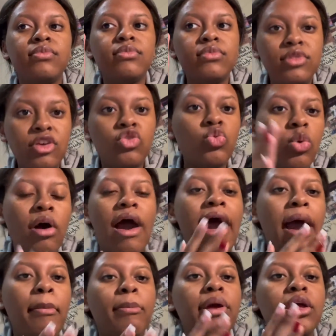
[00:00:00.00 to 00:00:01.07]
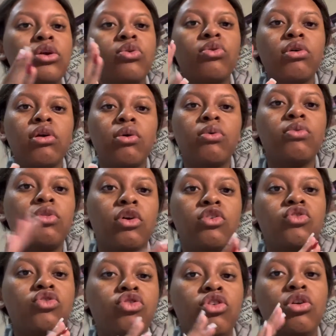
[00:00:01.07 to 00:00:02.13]
this will happen or
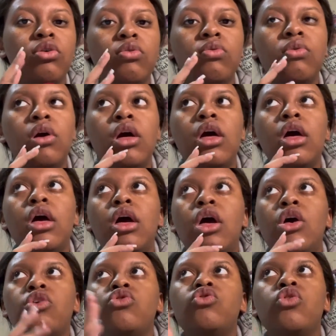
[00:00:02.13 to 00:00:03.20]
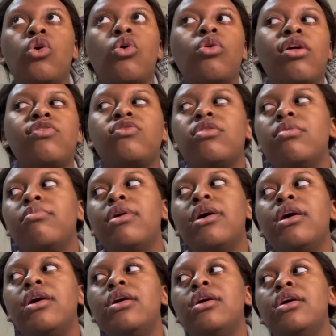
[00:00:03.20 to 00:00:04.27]
this you know so that's why I'm
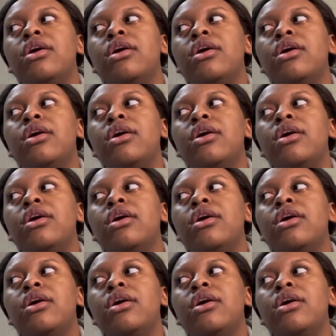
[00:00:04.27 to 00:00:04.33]
like